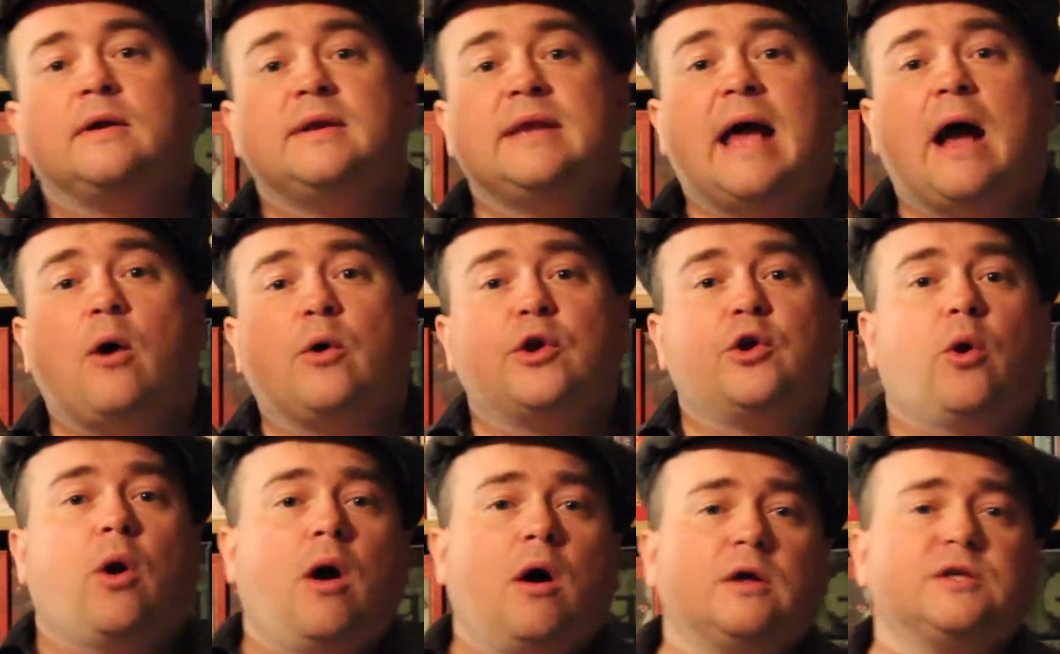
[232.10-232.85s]
Now,
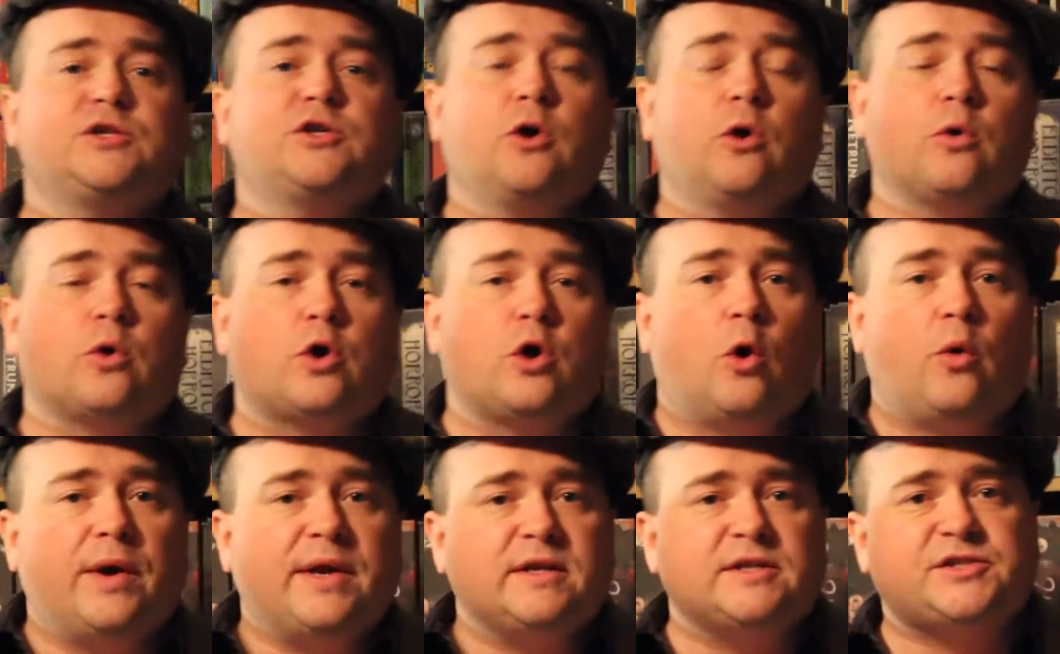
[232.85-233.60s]
you're also
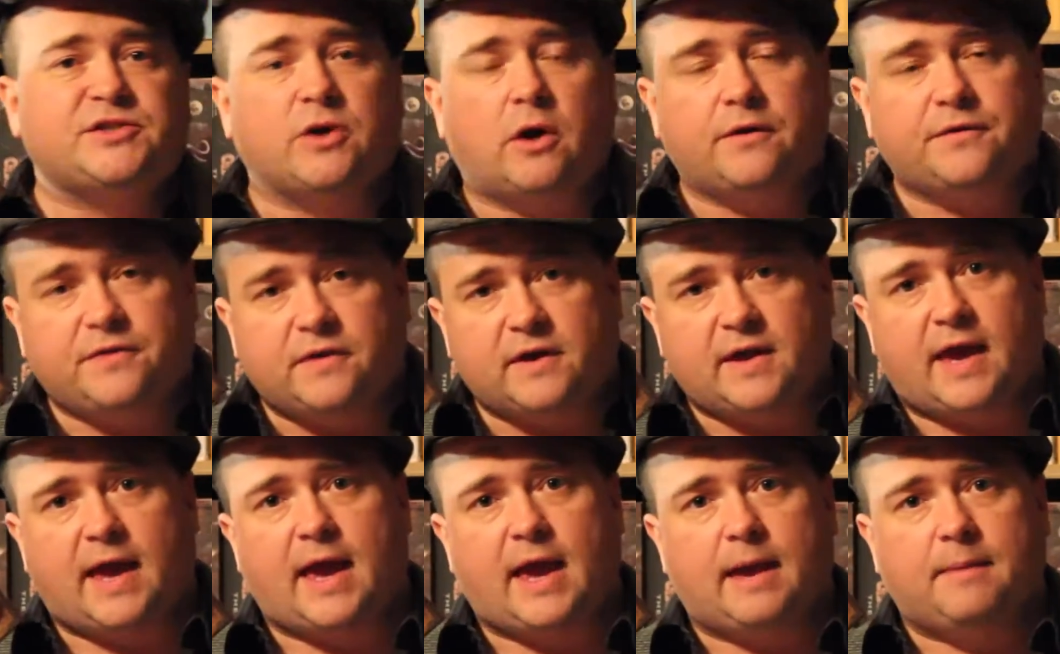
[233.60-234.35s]
going to start the
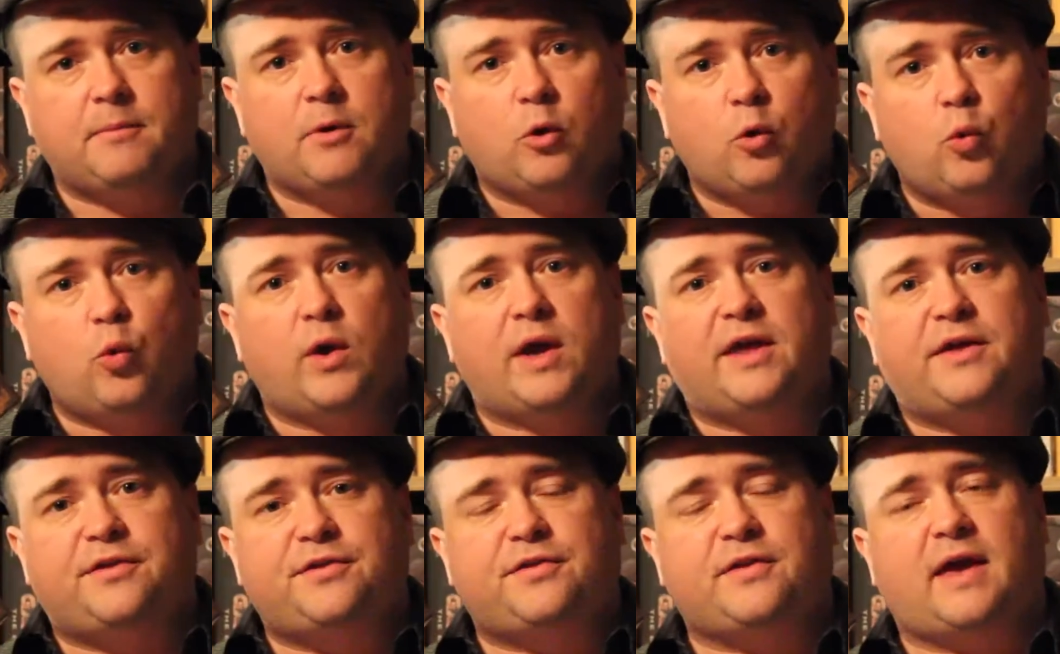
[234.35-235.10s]
game
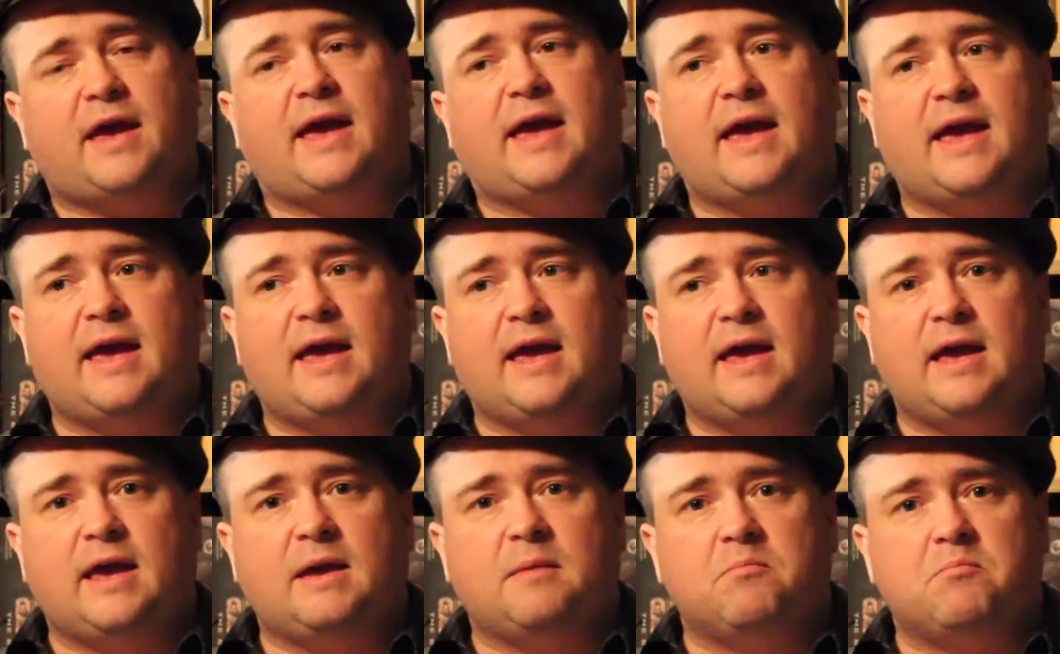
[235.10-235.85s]
with
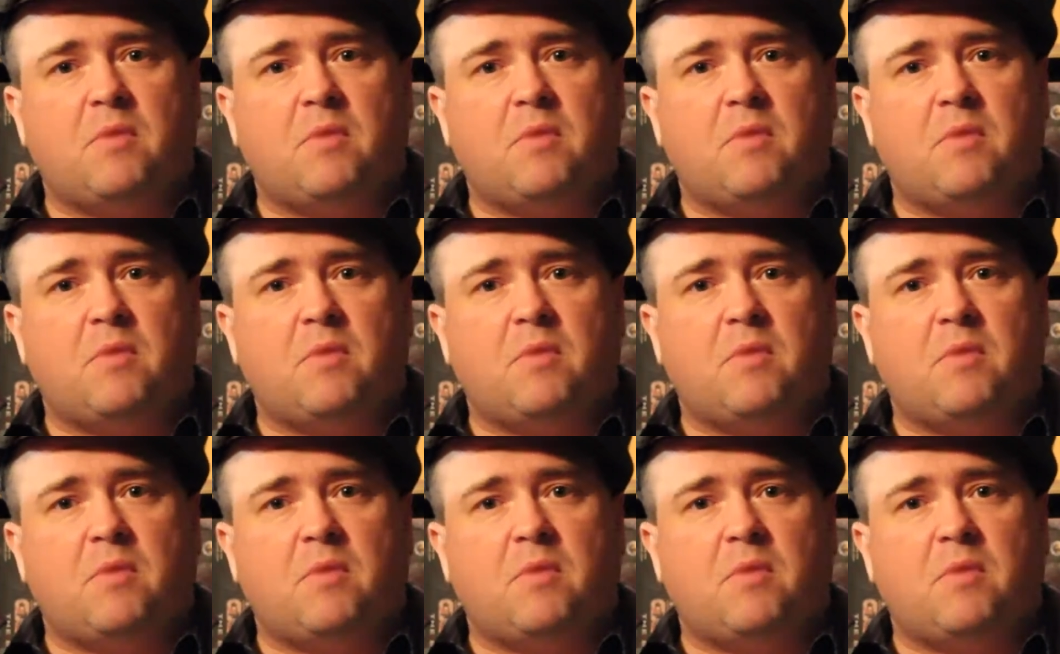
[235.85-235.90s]
a